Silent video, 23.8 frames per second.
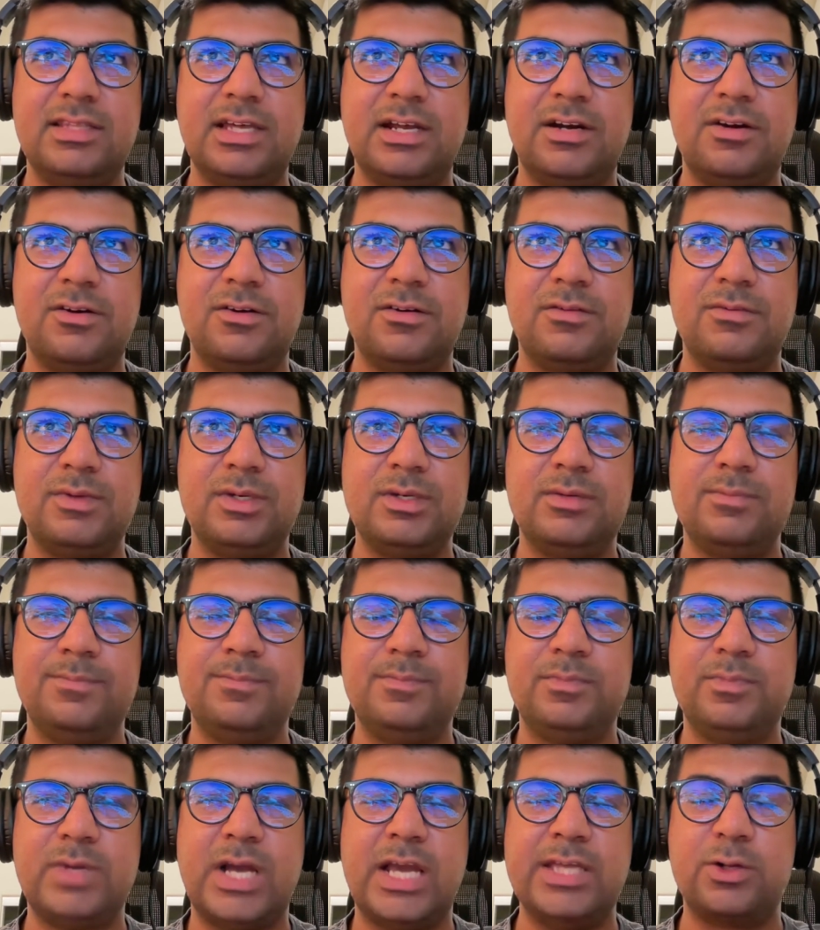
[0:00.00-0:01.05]
that are
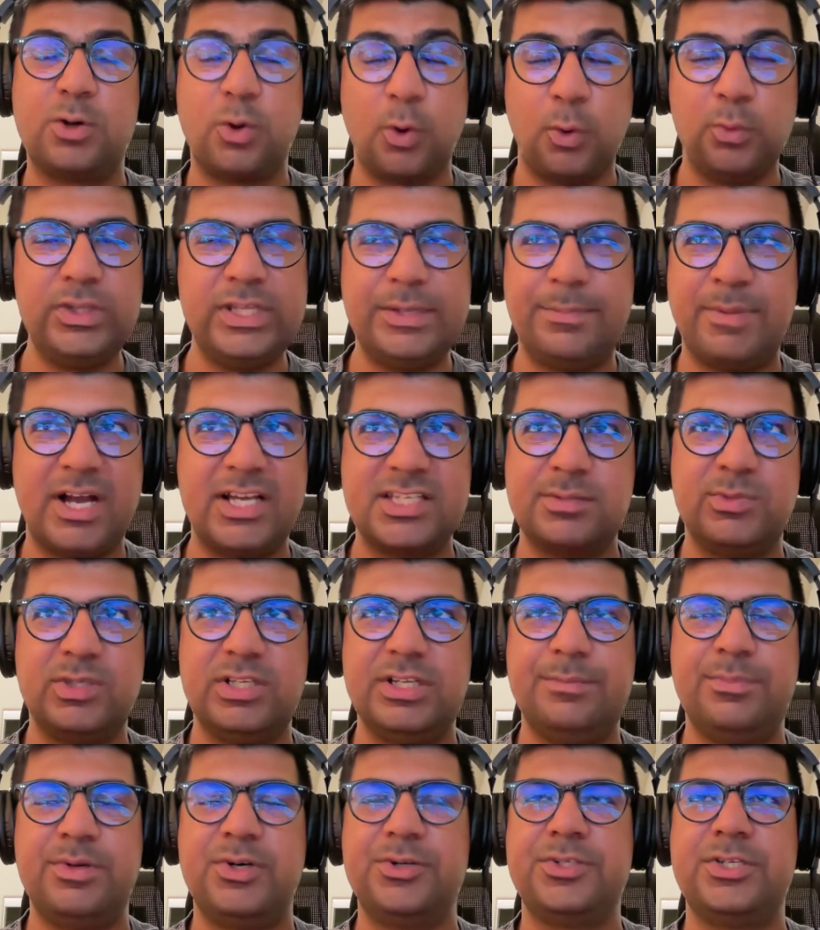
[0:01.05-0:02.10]
either only
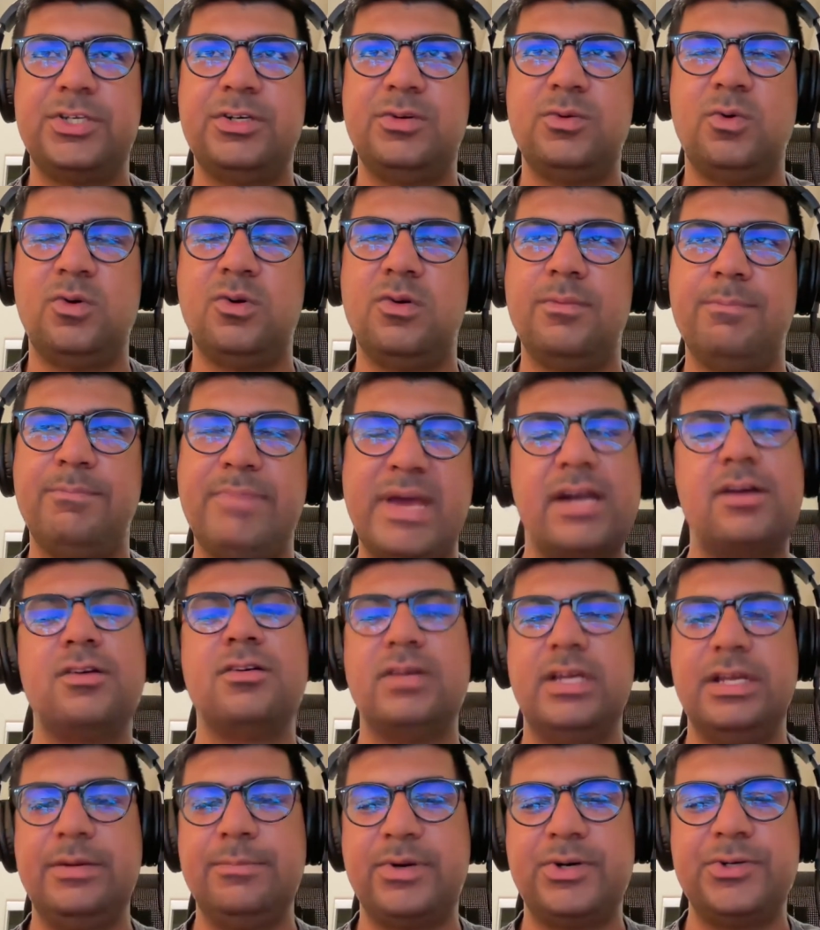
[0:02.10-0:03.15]
possible in person or
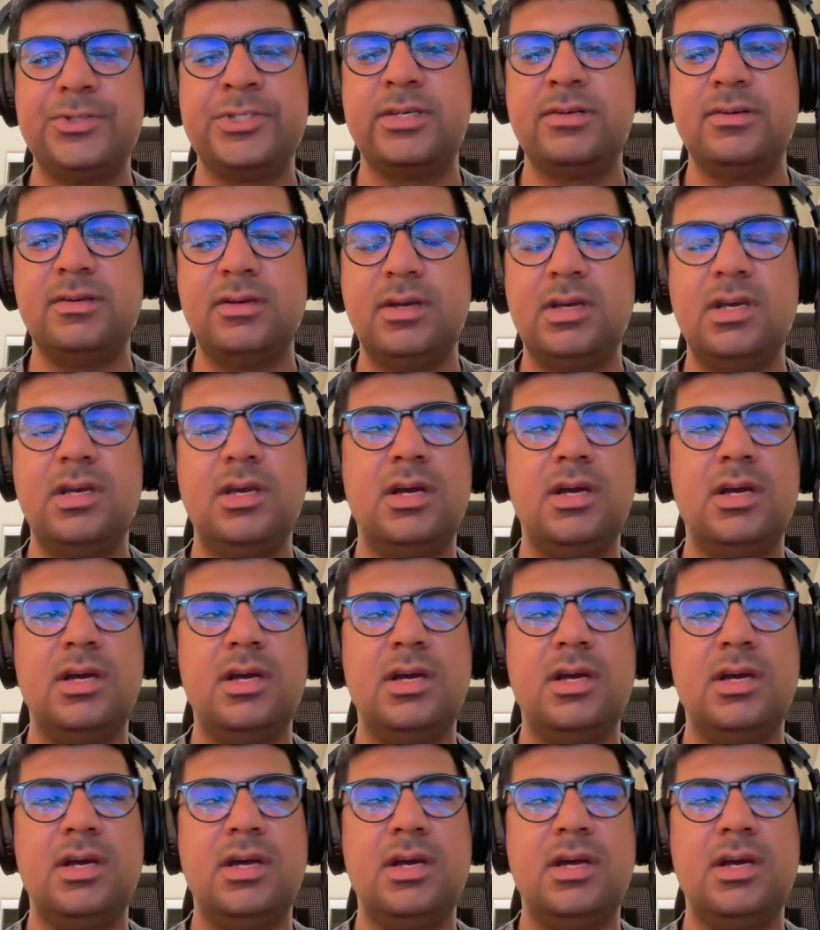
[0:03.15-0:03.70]
better in person.